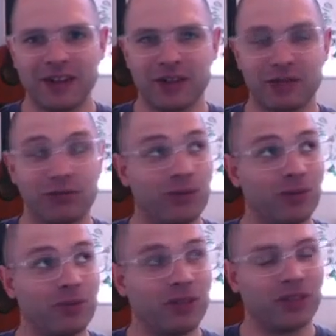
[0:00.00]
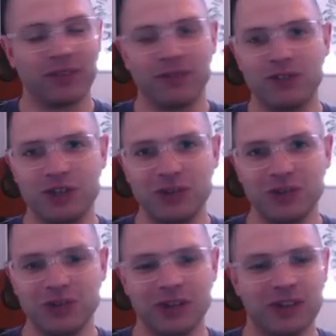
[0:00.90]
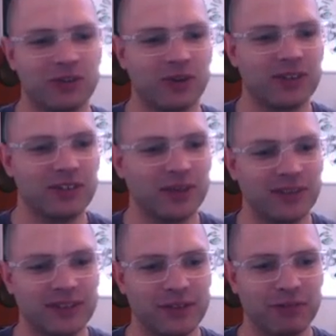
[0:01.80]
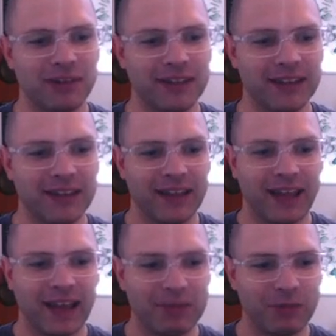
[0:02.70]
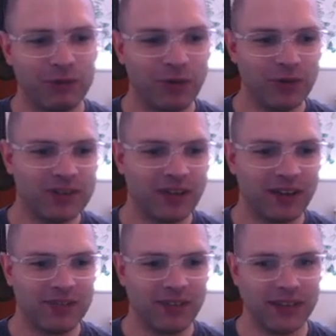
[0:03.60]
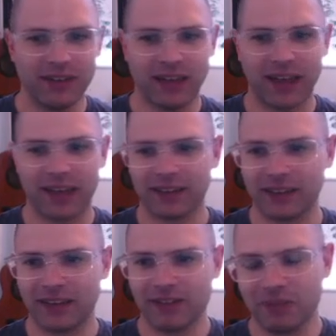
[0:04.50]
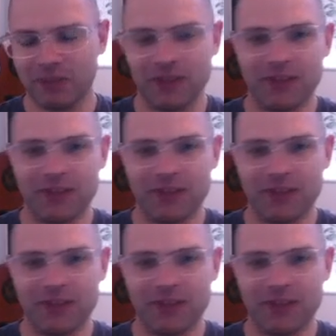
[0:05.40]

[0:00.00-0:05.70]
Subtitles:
through the month of June 2023. And before we dive in and I give a bit of